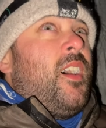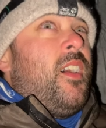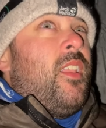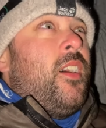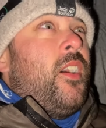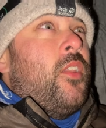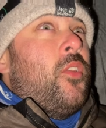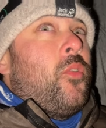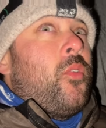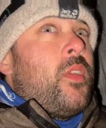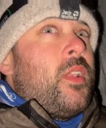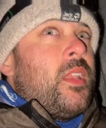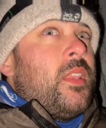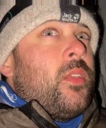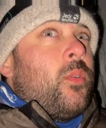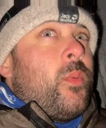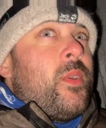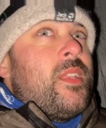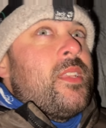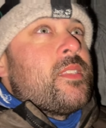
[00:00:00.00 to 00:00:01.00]
Annoyingly,
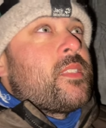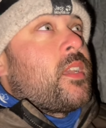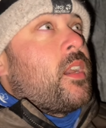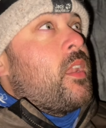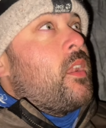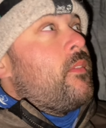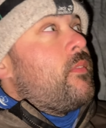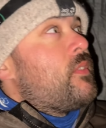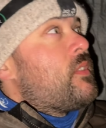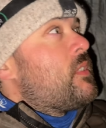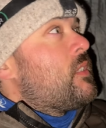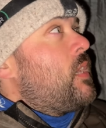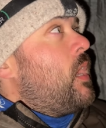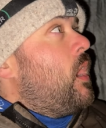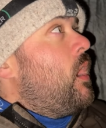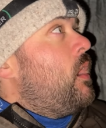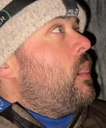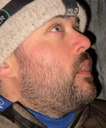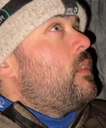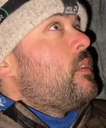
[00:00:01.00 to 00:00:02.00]
the wind's kind of
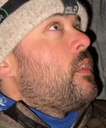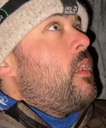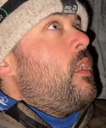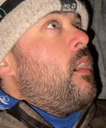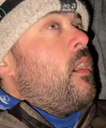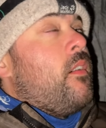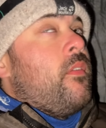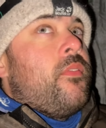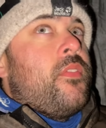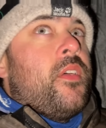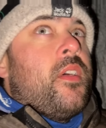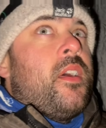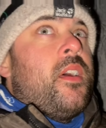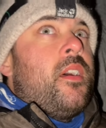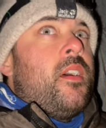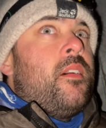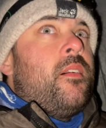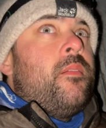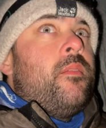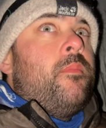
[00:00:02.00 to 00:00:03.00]
turned enough that
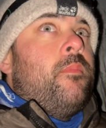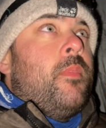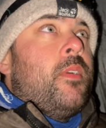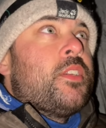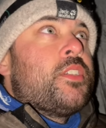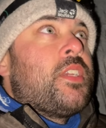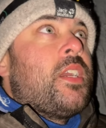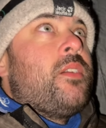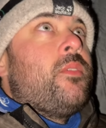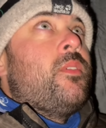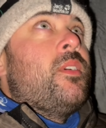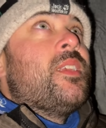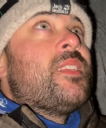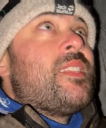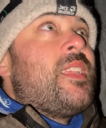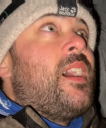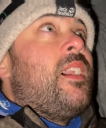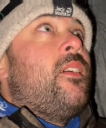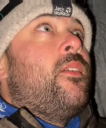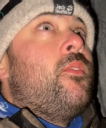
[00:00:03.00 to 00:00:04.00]
my shelter is
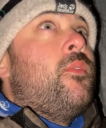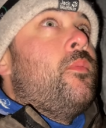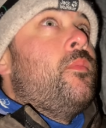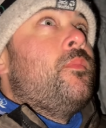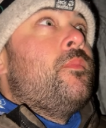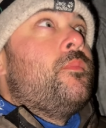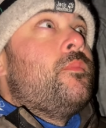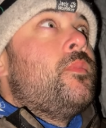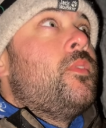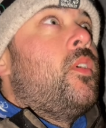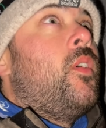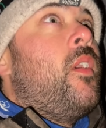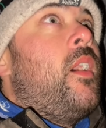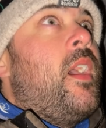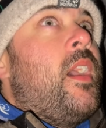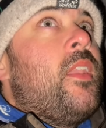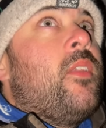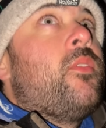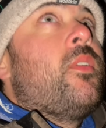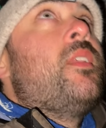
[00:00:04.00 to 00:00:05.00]
now not
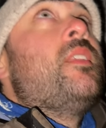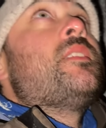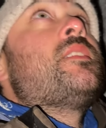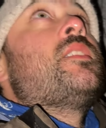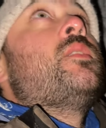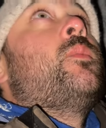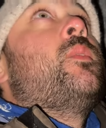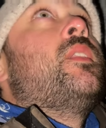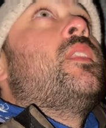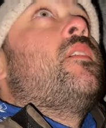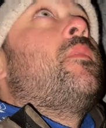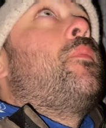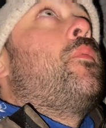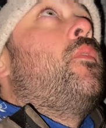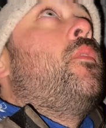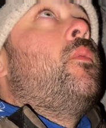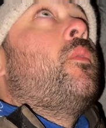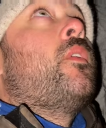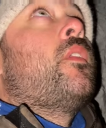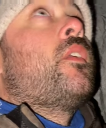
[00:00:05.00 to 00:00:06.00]
head on into the wind. I've
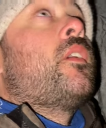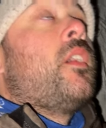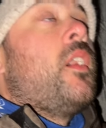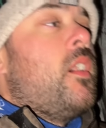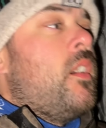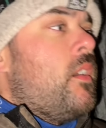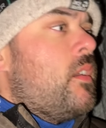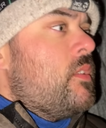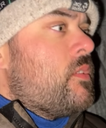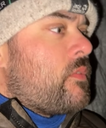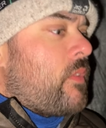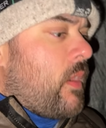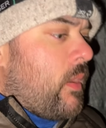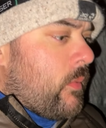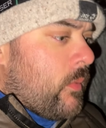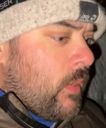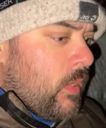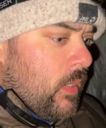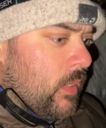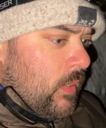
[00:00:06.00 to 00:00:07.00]
brought one of the curtains
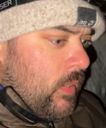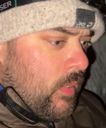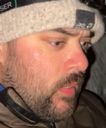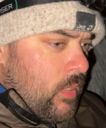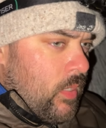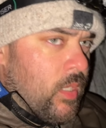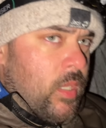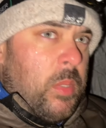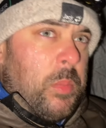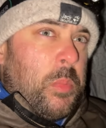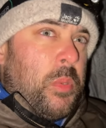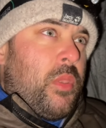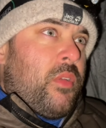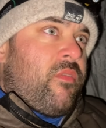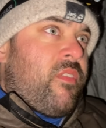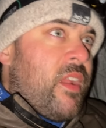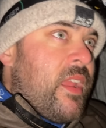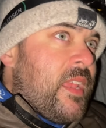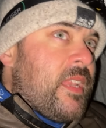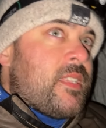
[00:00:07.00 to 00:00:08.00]
round, but the
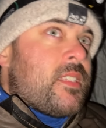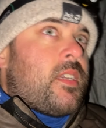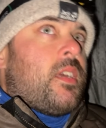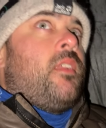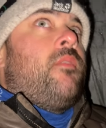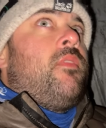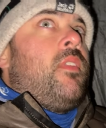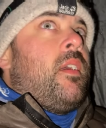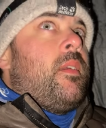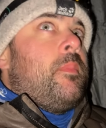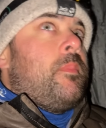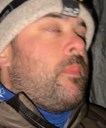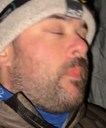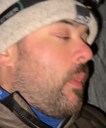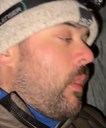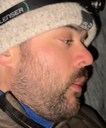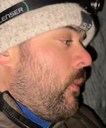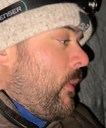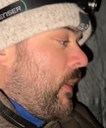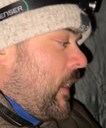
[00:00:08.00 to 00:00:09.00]
rain's kind of like
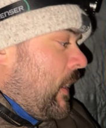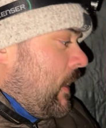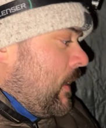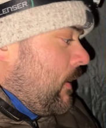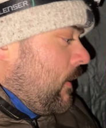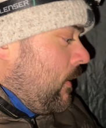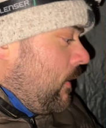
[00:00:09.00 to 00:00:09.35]
blowing in.